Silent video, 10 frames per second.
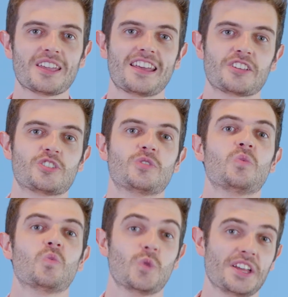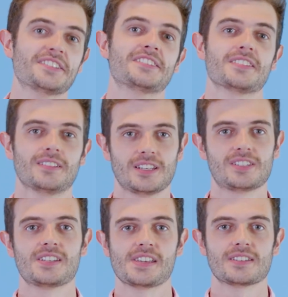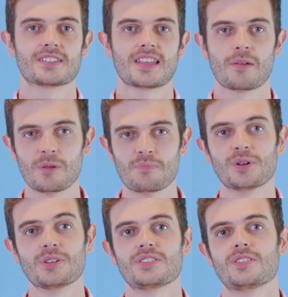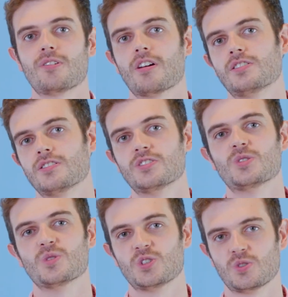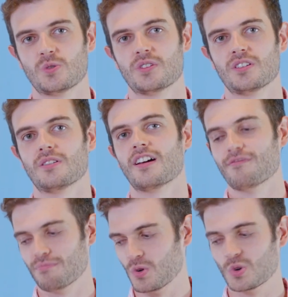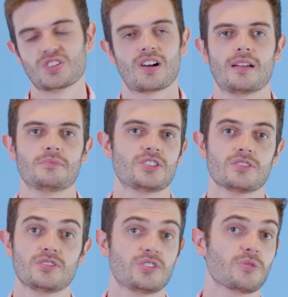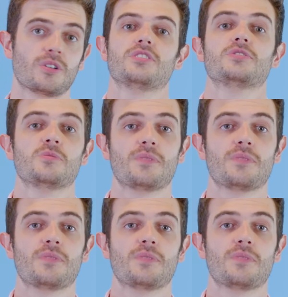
connection wins listings, and we built this integration to ensure that you have more time to do what you do